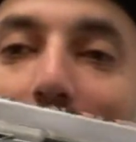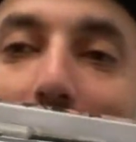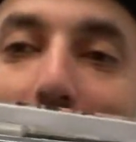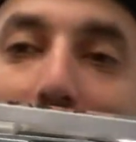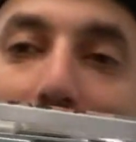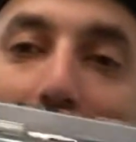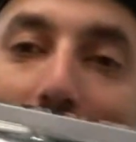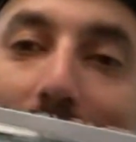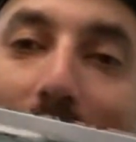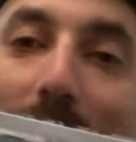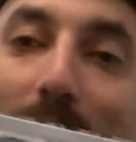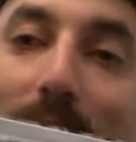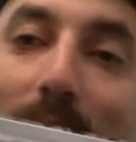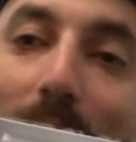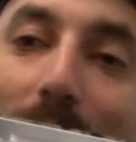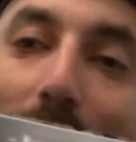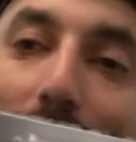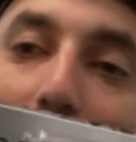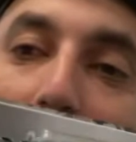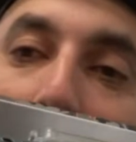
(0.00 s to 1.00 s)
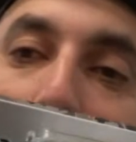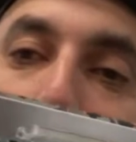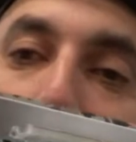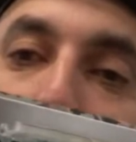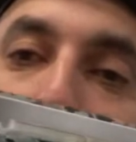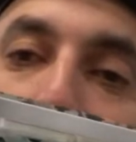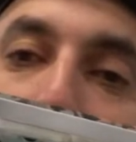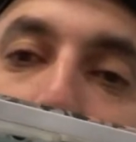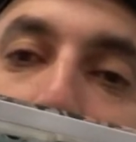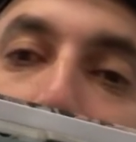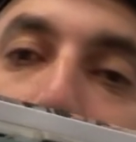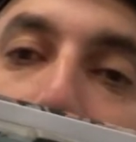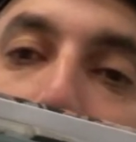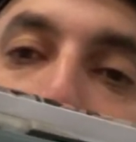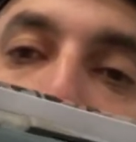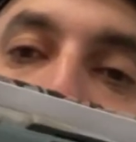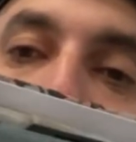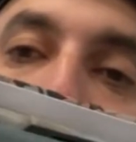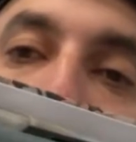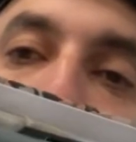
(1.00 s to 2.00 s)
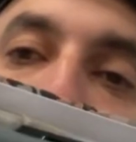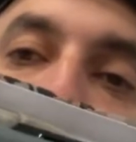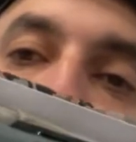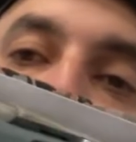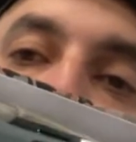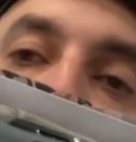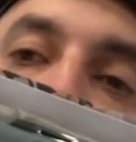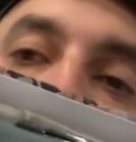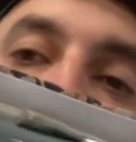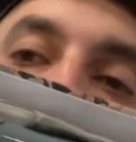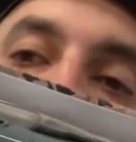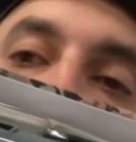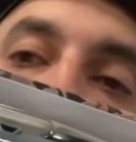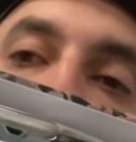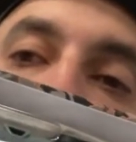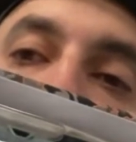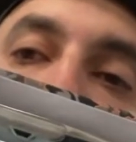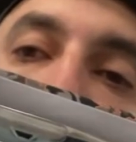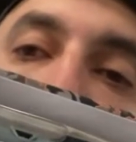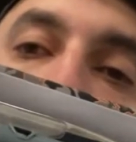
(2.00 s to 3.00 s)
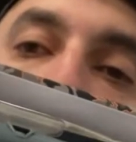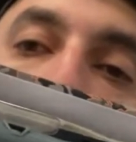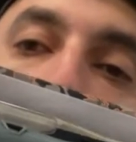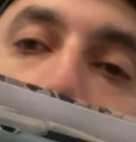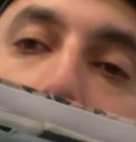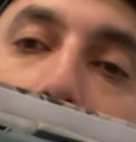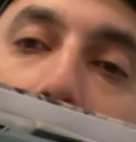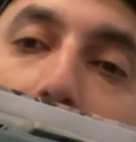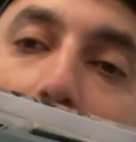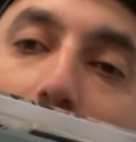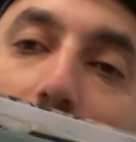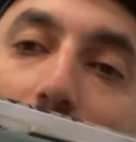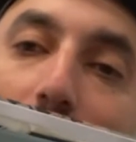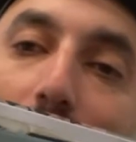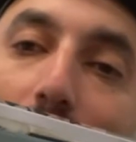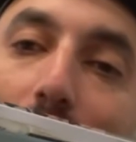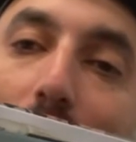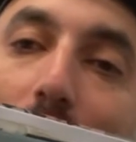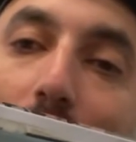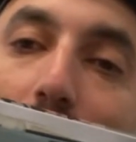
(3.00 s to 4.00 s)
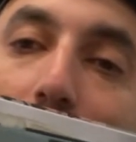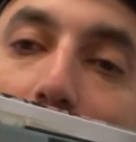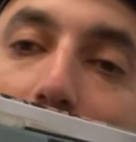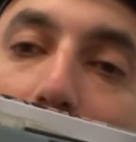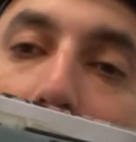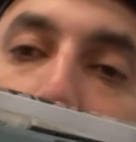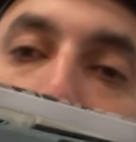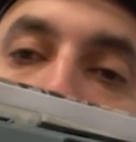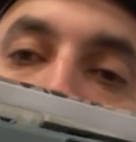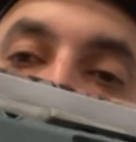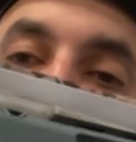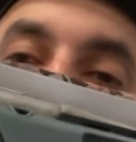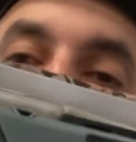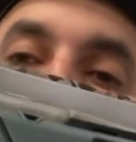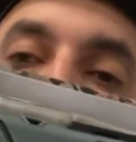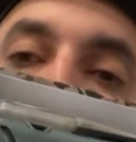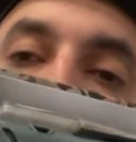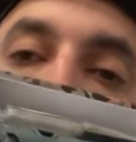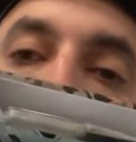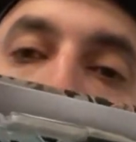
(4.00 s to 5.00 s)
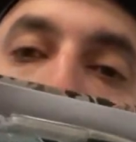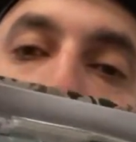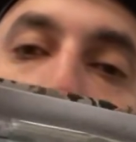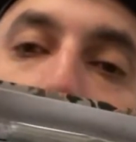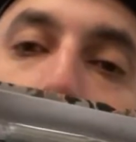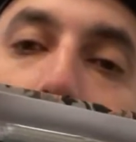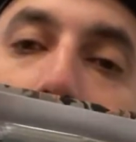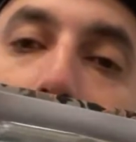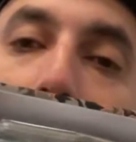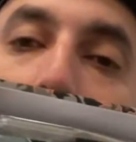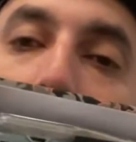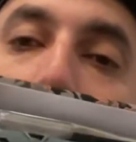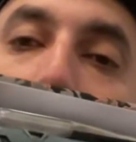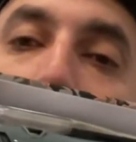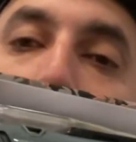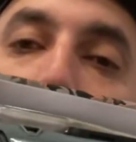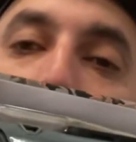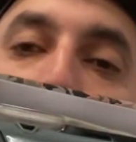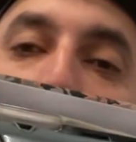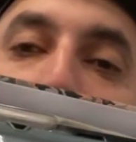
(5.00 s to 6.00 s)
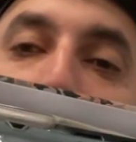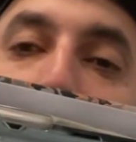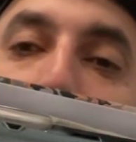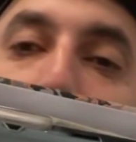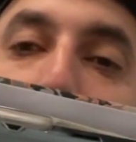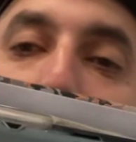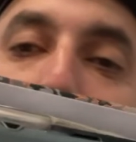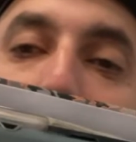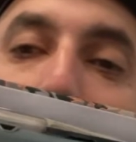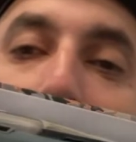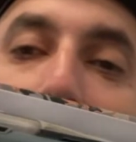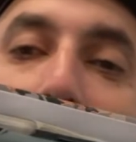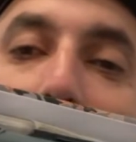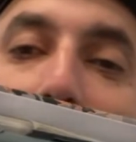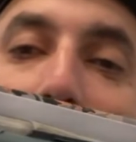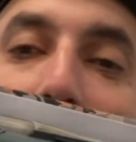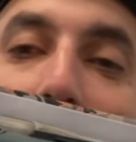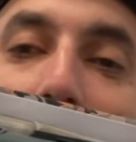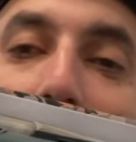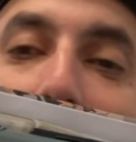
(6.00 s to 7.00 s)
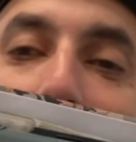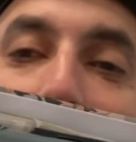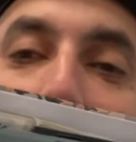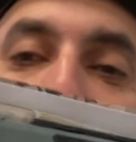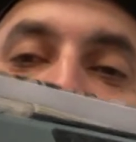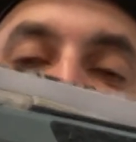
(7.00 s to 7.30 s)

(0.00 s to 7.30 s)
this on my desk, and so I'll be doing a little bit of an unboxing, but a bug assault